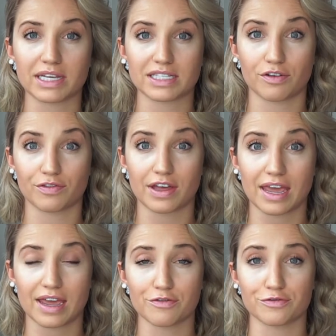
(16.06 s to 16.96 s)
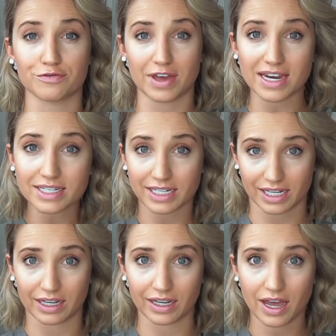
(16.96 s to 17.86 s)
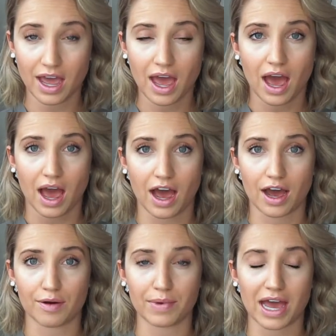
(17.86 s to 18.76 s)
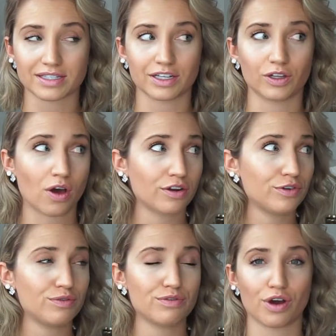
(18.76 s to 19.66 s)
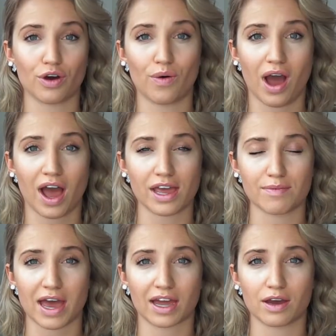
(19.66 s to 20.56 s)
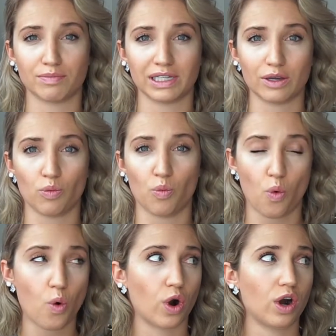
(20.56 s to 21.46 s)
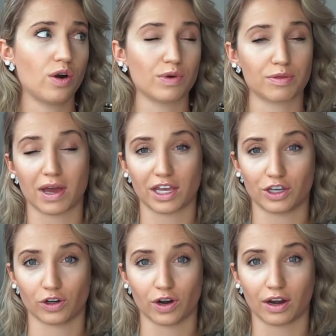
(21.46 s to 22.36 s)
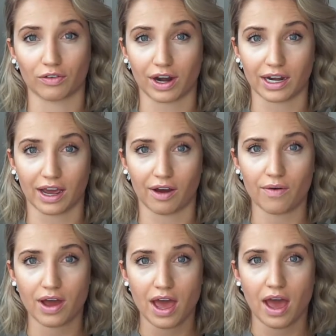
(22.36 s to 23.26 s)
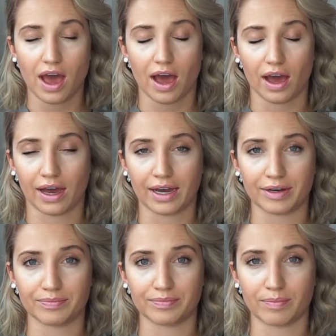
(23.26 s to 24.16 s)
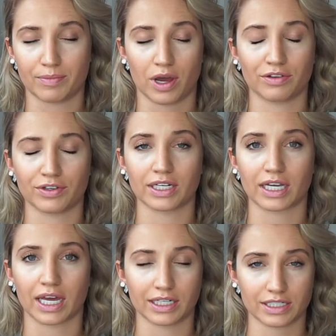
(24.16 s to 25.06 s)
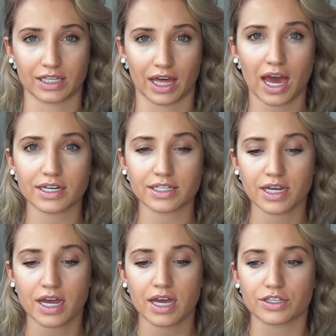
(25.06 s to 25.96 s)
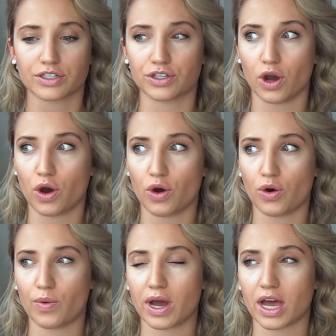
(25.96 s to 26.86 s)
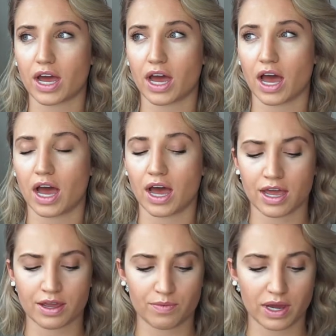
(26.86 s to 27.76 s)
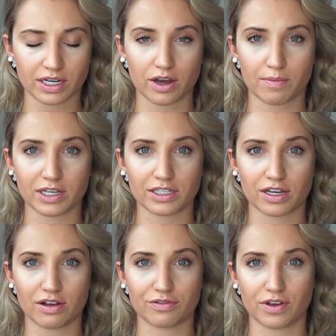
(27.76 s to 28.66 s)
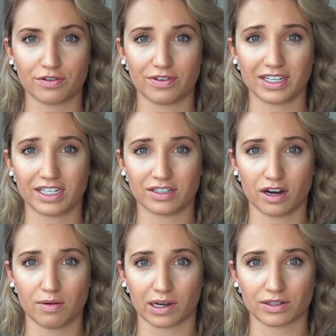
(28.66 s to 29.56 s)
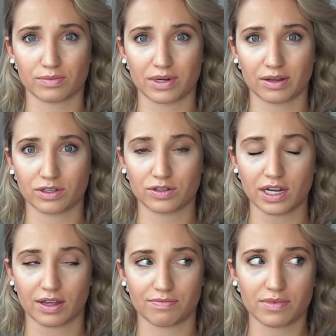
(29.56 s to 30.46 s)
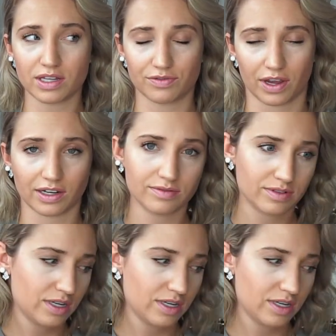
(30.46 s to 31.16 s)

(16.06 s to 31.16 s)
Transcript: myself a venti. As a lot of you know, I am at complete war with my Keurig right now. Not even gonna get into that. So I went and got myself a venti Starbucks from down the street. That's fine.